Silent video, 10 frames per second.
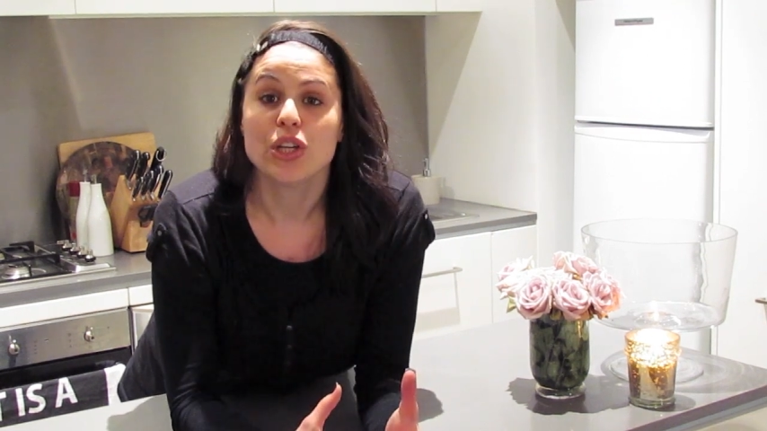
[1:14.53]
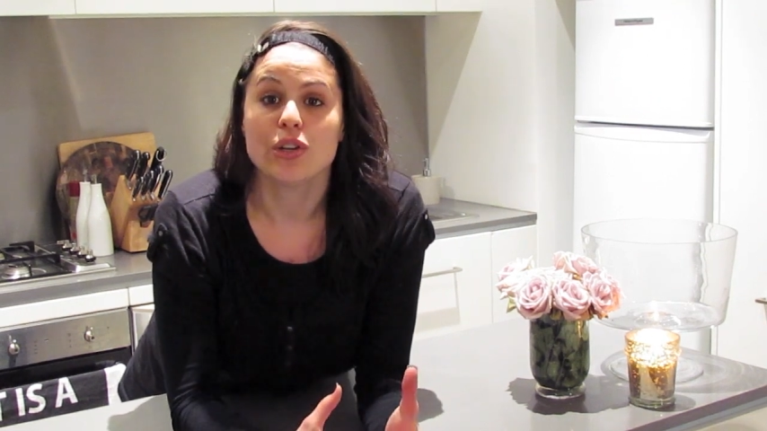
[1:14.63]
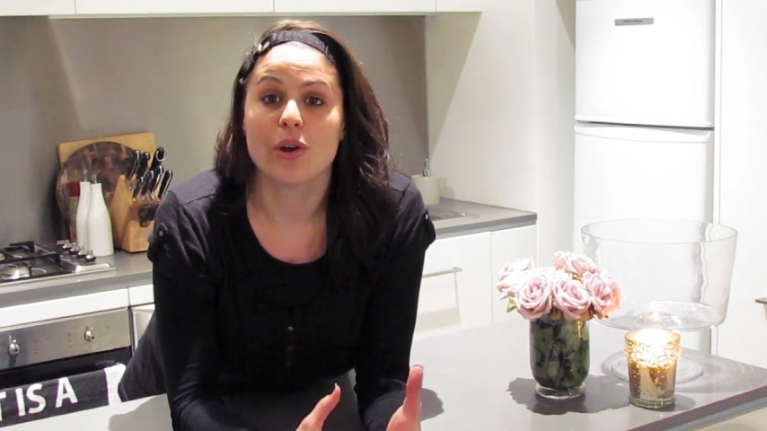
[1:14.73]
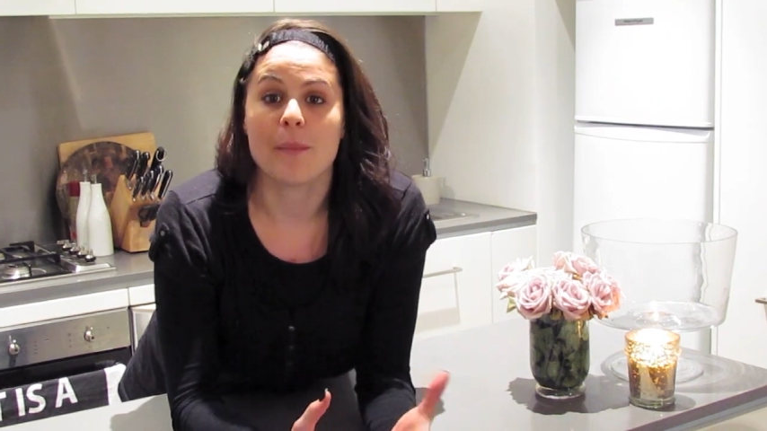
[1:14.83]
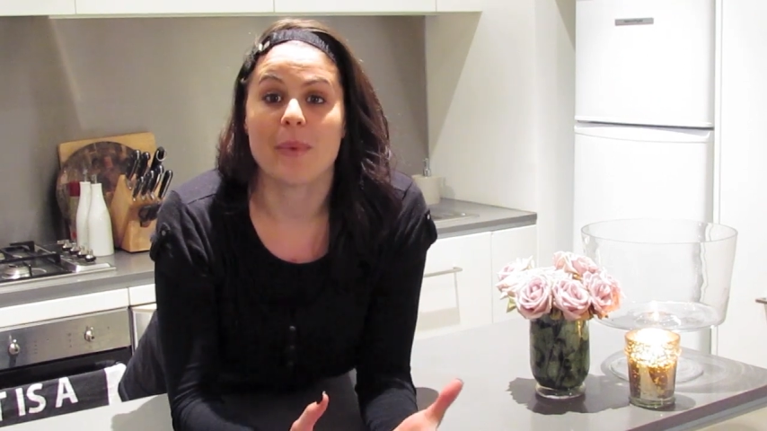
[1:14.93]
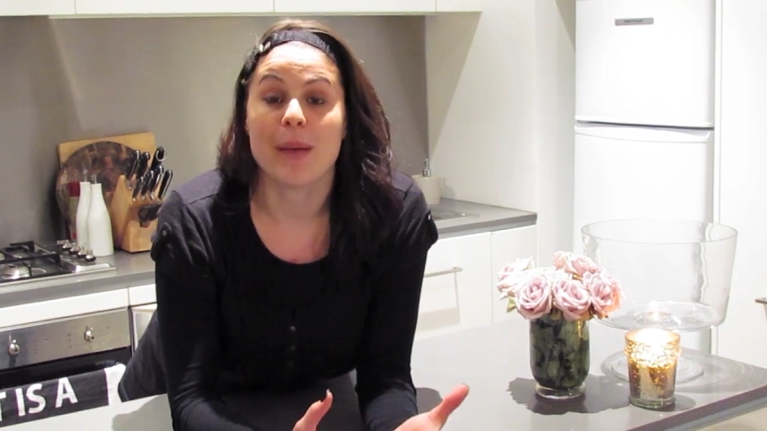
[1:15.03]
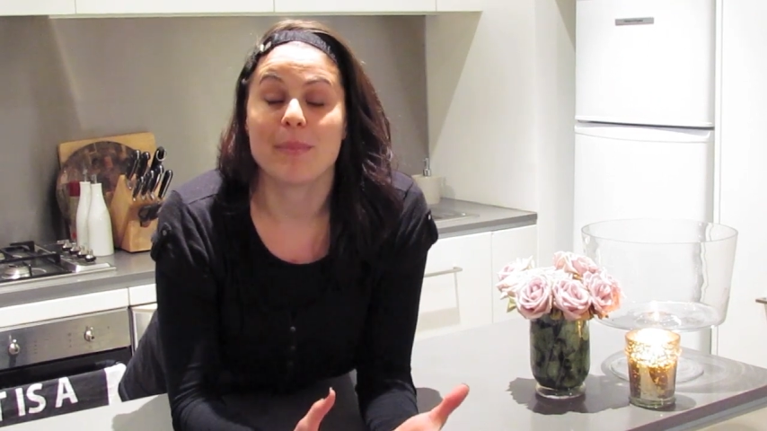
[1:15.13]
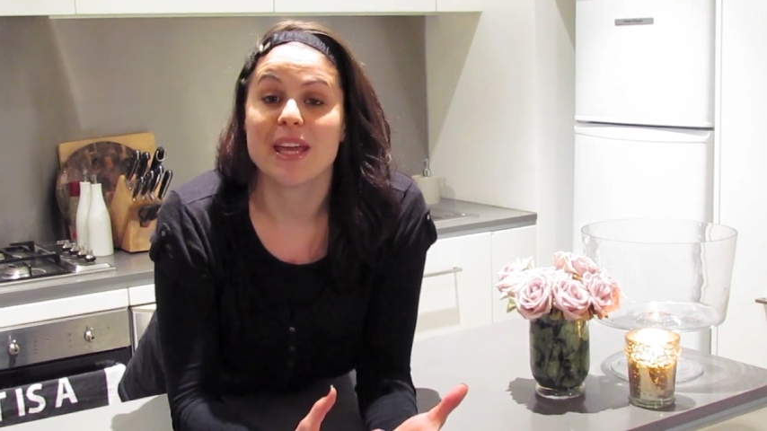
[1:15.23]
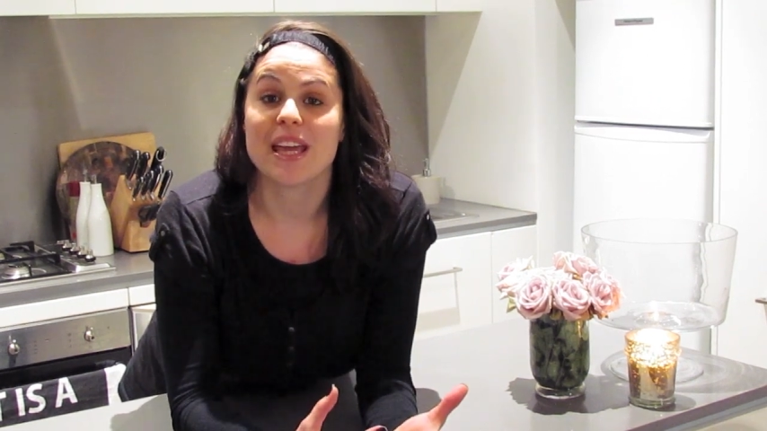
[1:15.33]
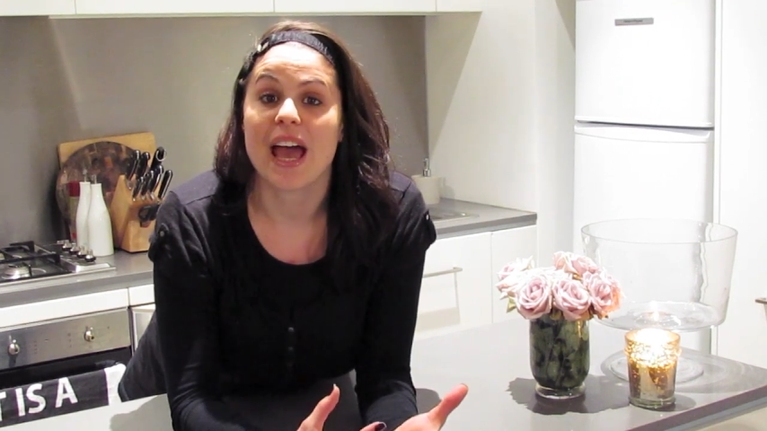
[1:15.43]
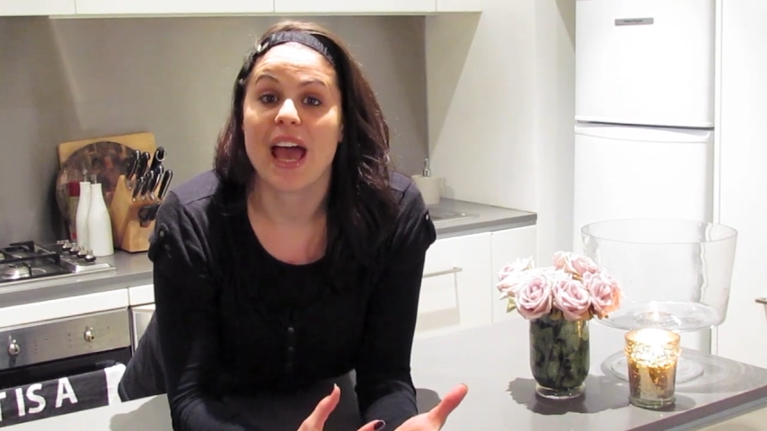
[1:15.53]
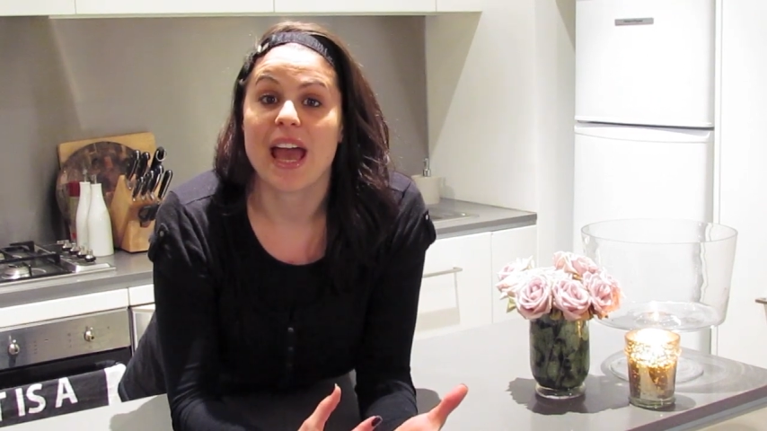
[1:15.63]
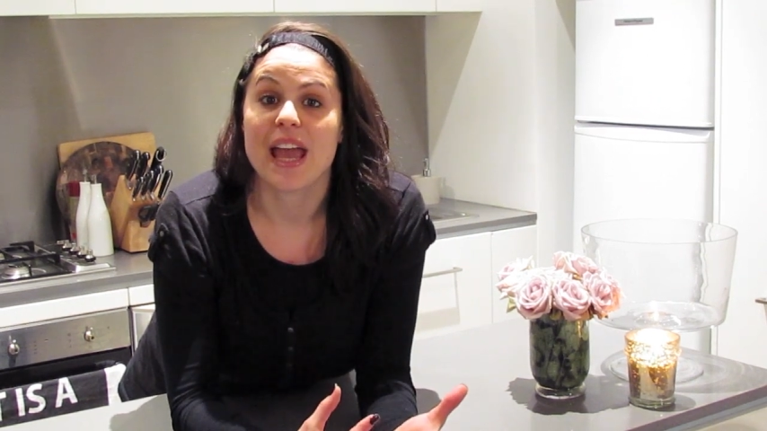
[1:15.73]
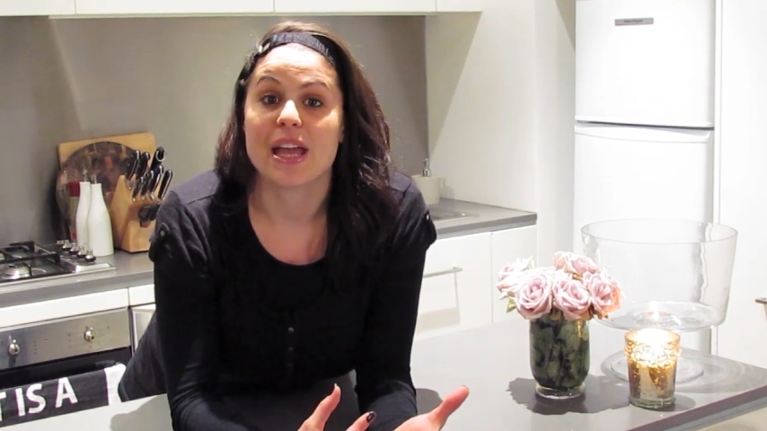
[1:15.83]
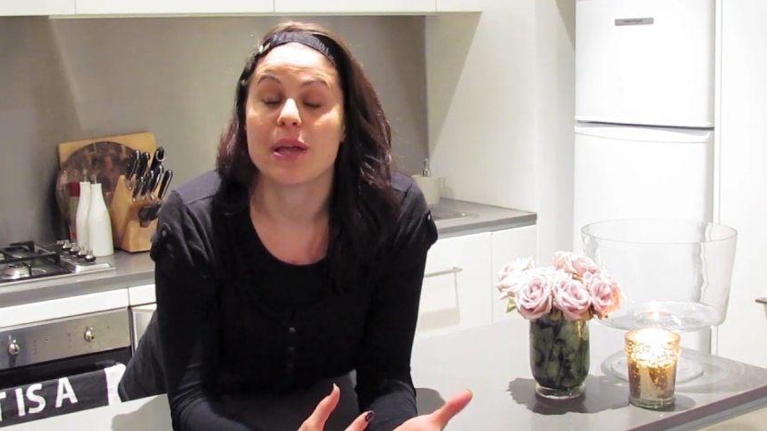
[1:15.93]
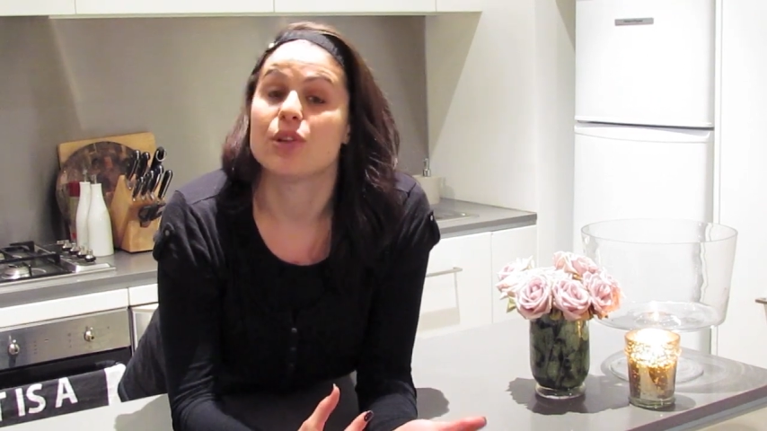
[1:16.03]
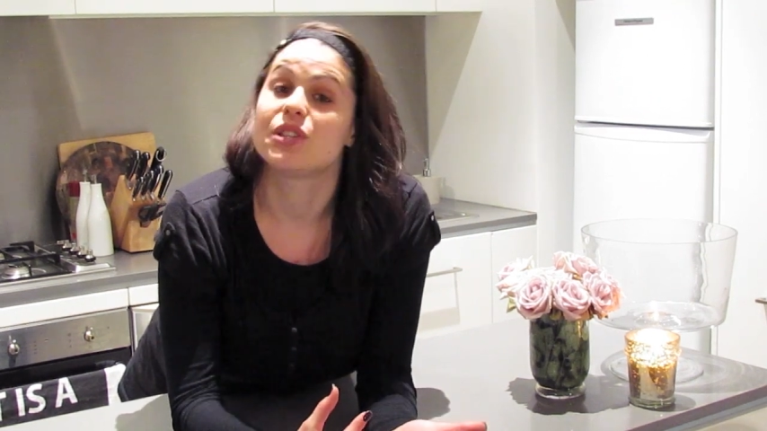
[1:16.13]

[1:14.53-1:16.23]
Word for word: you know, maybe a